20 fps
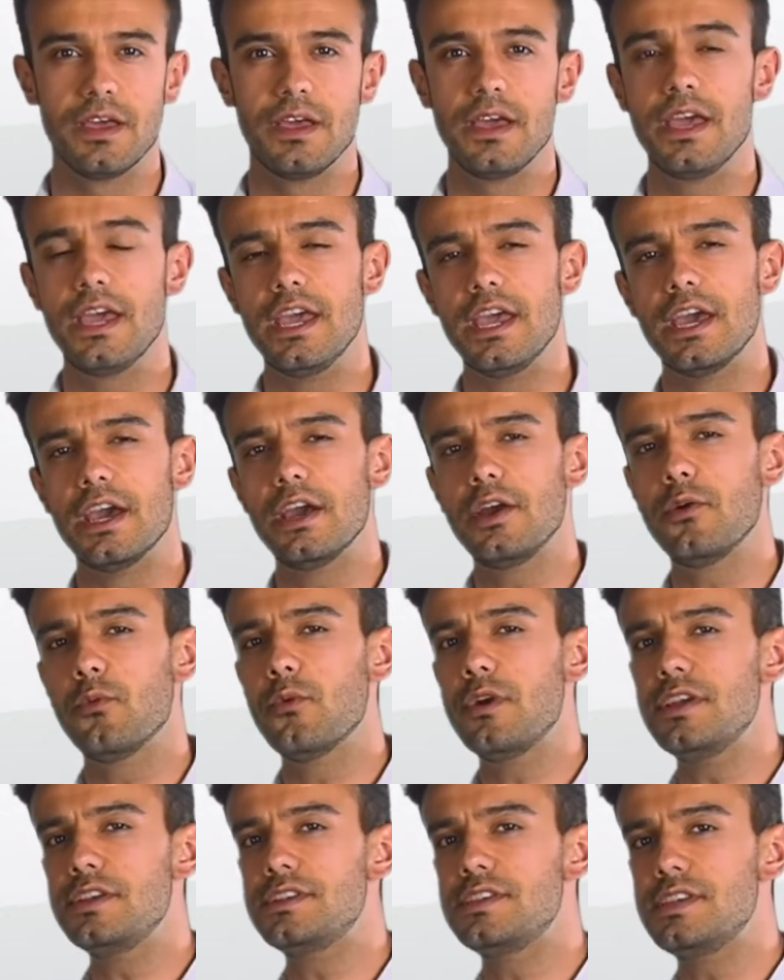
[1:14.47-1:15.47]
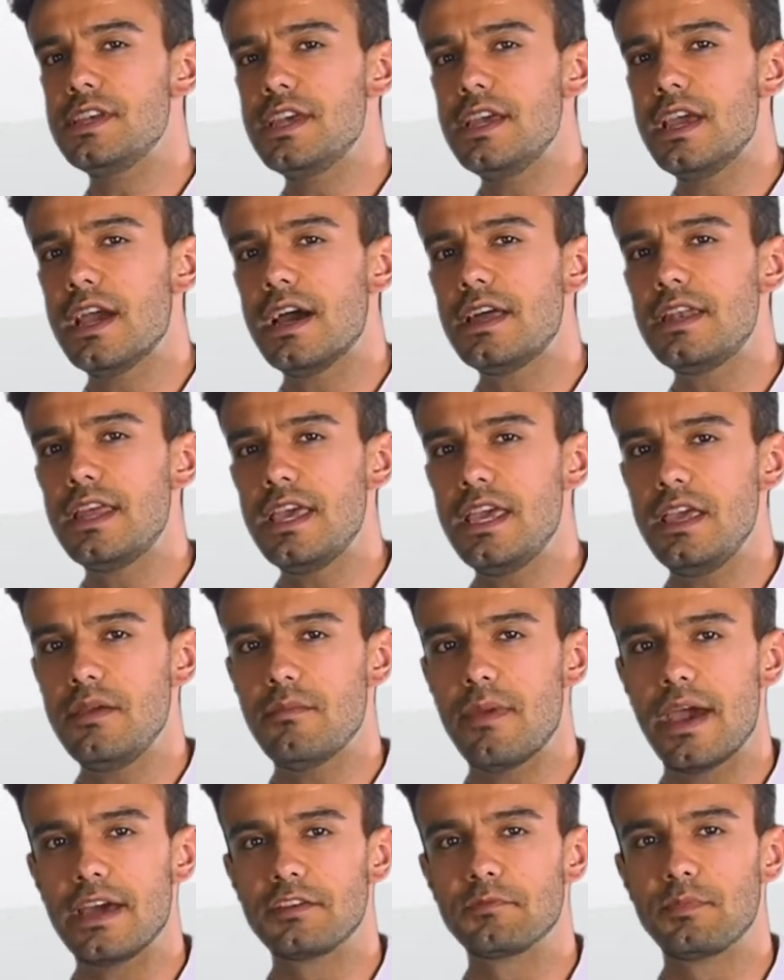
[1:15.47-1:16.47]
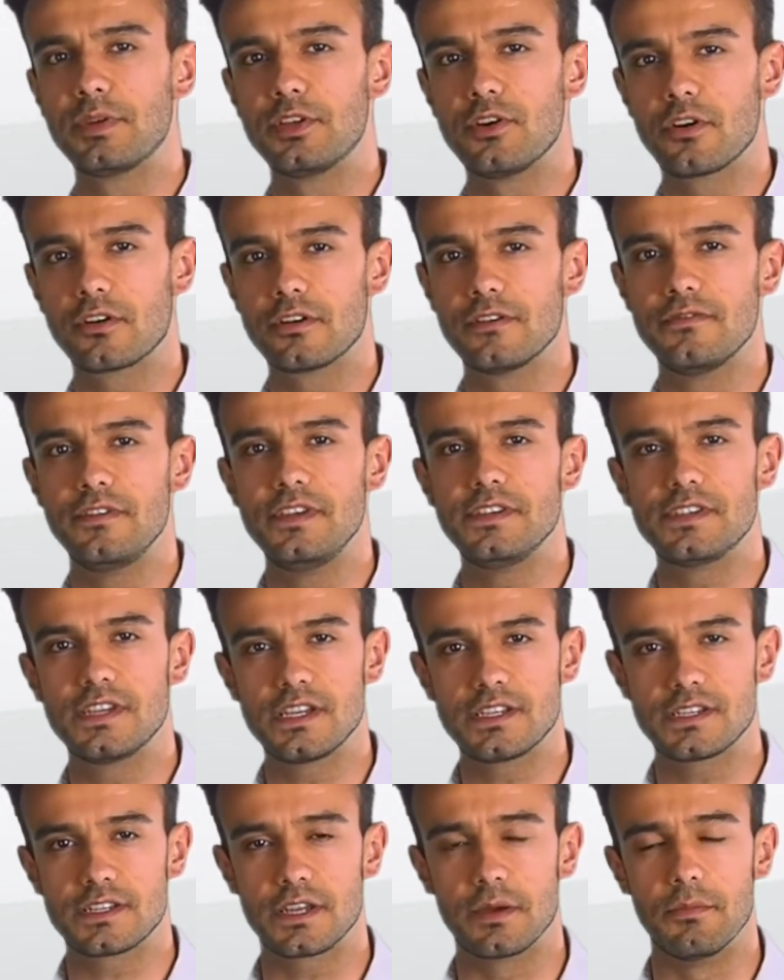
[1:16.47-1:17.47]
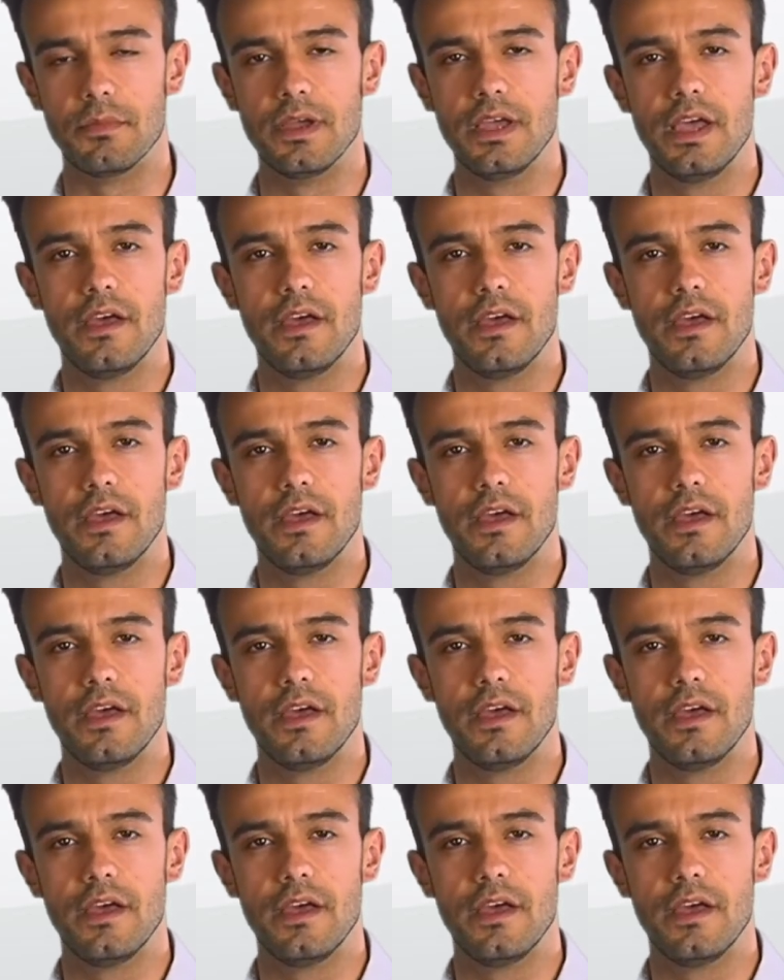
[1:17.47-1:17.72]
Here we see an emed pedography system.